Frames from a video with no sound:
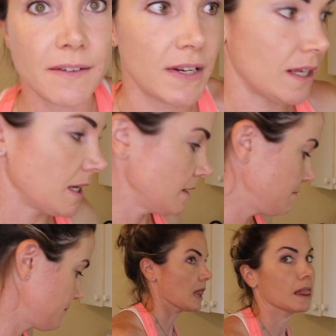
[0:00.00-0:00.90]
vanilla,
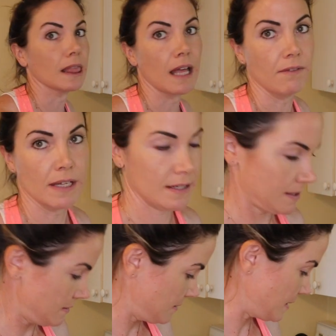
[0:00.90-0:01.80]
love it.
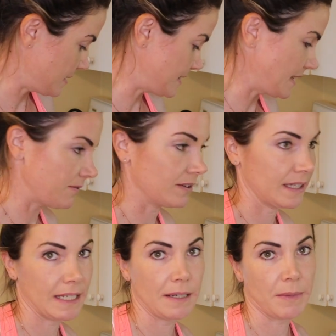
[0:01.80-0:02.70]
It is
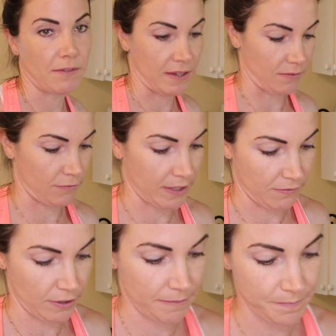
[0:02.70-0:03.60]
definitely my favorite
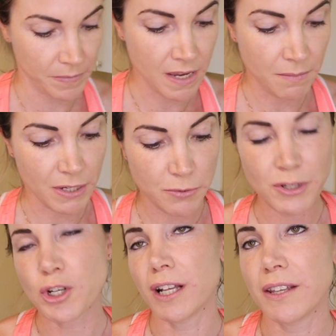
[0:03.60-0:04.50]
flavor.
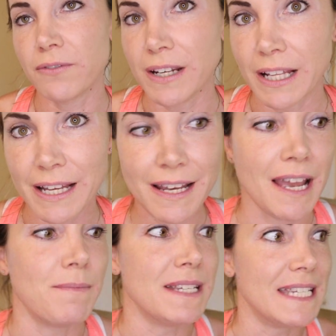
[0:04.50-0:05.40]
Between chocolate and vanilla,
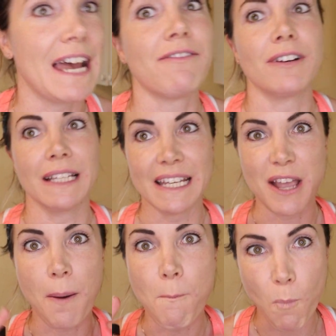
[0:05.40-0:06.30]
I'm
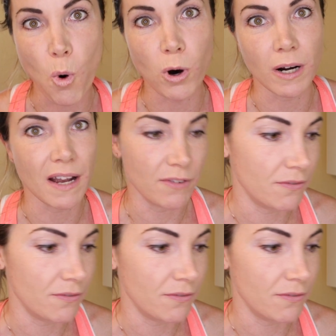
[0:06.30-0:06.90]
definitely more of a